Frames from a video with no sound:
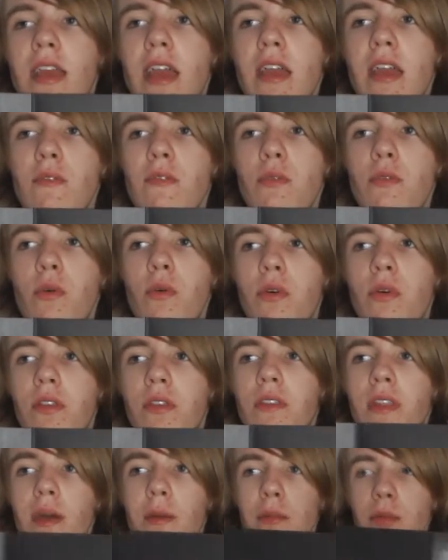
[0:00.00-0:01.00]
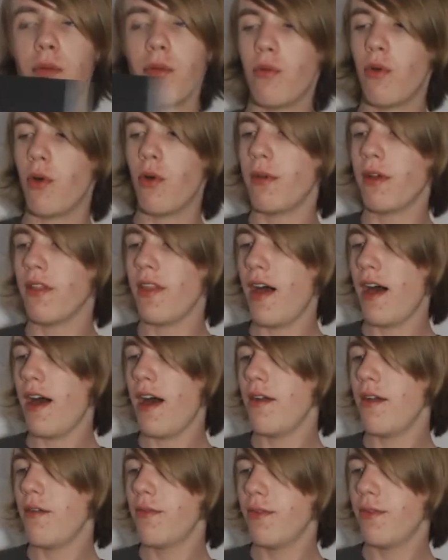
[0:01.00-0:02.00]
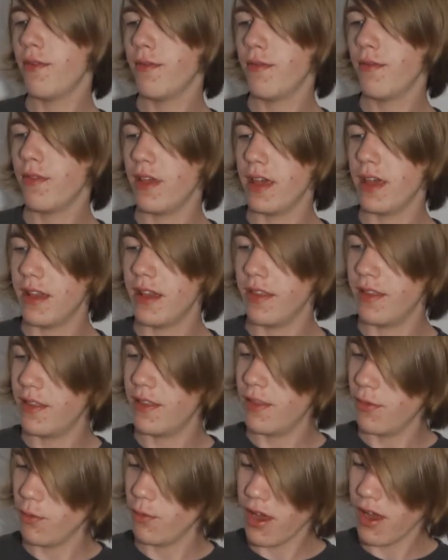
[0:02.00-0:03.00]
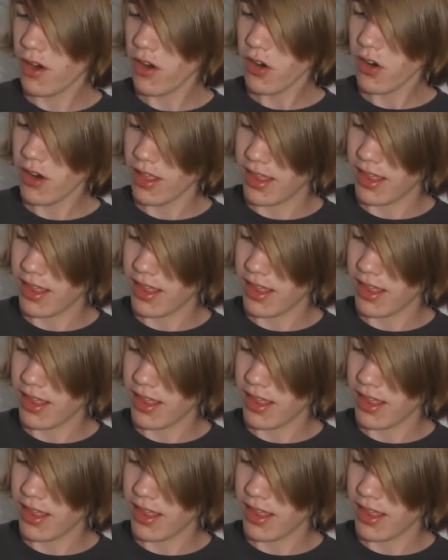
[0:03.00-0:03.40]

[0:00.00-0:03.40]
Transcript: gatefold them performing live and the record